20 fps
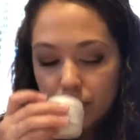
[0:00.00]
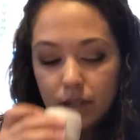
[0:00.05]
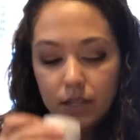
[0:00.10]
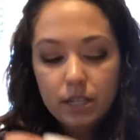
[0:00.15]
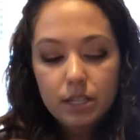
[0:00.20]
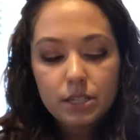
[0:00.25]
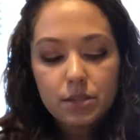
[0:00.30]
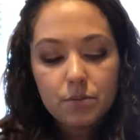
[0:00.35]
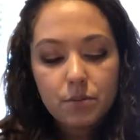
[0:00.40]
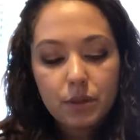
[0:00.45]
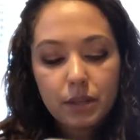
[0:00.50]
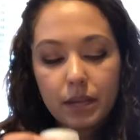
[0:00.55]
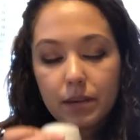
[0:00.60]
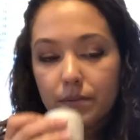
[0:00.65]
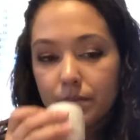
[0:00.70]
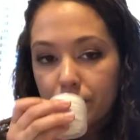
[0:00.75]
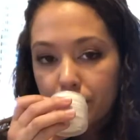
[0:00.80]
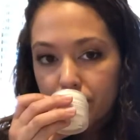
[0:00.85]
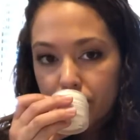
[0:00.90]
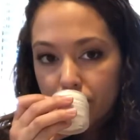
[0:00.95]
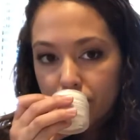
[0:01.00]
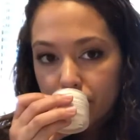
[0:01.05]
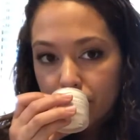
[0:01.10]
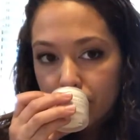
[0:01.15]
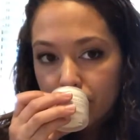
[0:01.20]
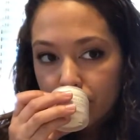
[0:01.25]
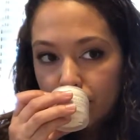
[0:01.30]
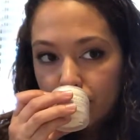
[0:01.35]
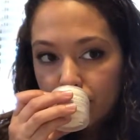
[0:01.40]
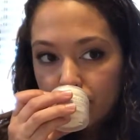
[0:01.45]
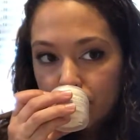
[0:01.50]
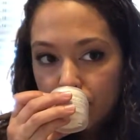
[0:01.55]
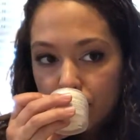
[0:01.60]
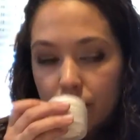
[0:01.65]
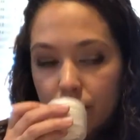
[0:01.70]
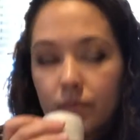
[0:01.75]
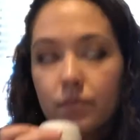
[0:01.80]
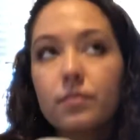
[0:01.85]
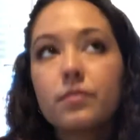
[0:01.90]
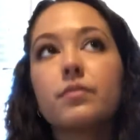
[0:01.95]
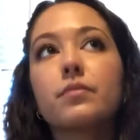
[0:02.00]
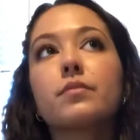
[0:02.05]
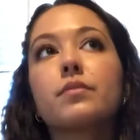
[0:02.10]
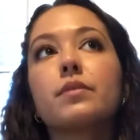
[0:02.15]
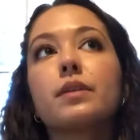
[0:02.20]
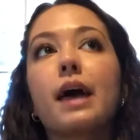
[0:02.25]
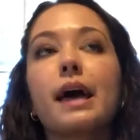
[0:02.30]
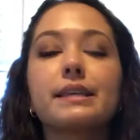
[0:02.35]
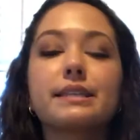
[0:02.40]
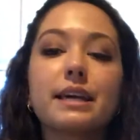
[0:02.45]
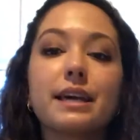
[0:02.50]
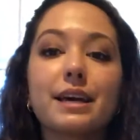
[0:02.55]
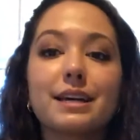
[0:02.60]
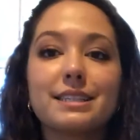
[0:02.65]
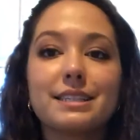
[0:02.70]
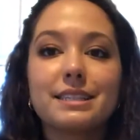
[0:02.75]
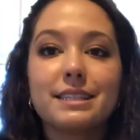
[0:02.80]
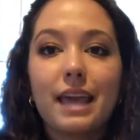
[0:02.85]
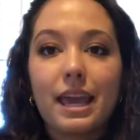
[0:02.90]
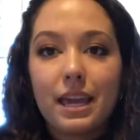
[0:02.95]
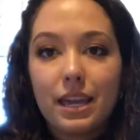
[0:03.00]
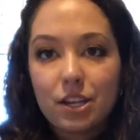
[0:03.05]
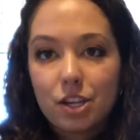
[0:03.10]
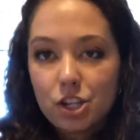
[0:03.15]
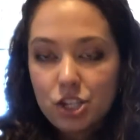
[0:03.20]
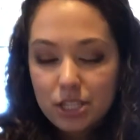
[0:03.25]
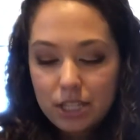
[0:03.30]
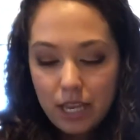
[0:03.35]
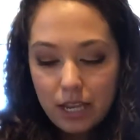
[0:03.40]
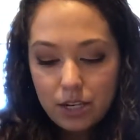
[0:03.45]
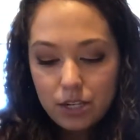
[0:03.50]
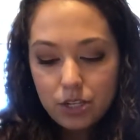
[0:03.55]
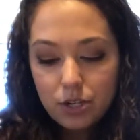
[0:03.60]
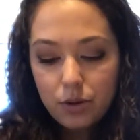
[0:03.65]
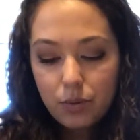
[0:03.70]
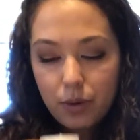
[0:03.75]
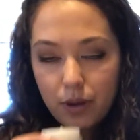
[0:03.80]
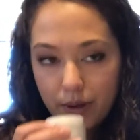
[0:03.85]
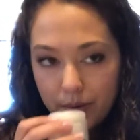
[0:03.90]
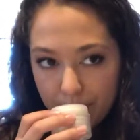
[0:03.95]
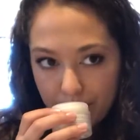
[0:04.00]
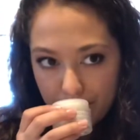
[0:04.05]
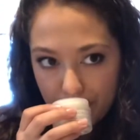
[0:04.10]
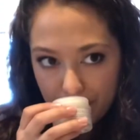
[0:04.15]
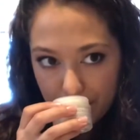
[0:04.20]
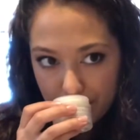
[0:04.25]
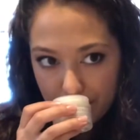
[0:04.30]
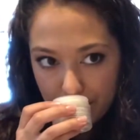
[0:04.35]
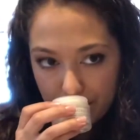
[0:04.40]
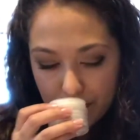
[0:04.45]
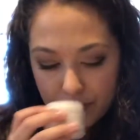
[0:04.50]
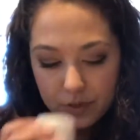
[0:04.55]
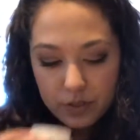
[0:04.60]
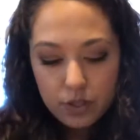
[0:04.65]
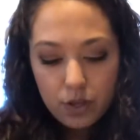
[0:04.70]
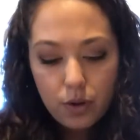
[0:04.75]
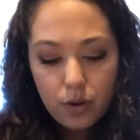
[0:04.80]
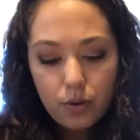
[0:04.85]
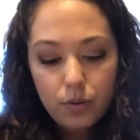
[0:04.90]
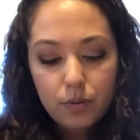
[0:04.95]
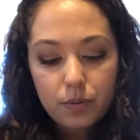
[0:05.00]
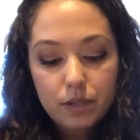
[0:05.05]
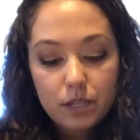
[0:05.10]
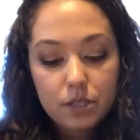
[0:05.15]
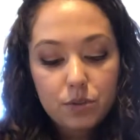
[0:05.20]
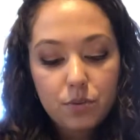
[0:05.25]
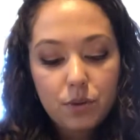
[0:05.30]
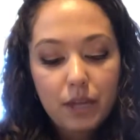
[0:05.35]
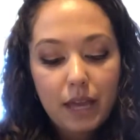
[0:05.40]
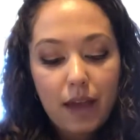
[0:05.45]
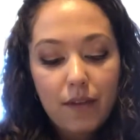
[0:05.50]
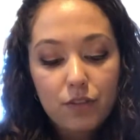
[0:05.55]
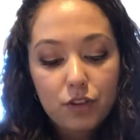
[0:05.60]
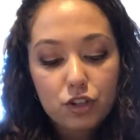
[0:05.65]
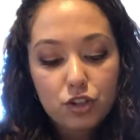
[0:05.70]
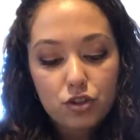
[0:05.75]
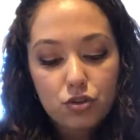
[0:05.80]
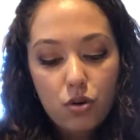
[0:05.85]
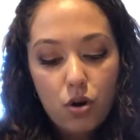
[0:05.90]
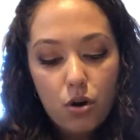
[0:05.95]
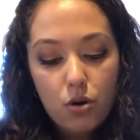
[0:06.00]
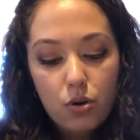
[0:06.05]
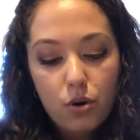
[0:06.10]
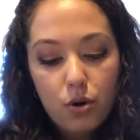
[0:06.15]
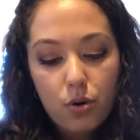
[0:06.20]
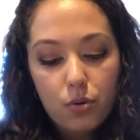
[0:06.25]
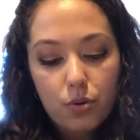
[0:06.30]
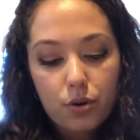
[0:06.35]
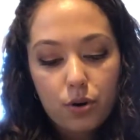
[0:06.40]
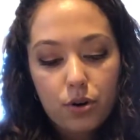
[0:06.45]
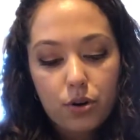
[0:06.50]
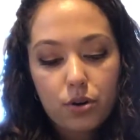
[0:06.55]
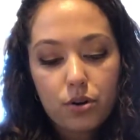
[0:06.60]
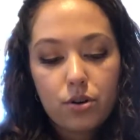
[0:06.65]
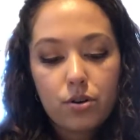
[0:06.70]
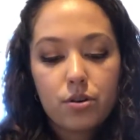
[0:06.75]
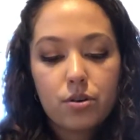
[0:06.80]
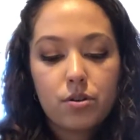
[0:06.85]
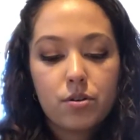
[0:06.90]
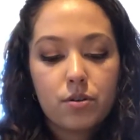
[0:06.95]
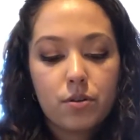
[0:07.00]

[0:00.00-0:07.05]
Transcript: It doesn't really, it has like a sage scent to it. So it doesn't really have a strong odor.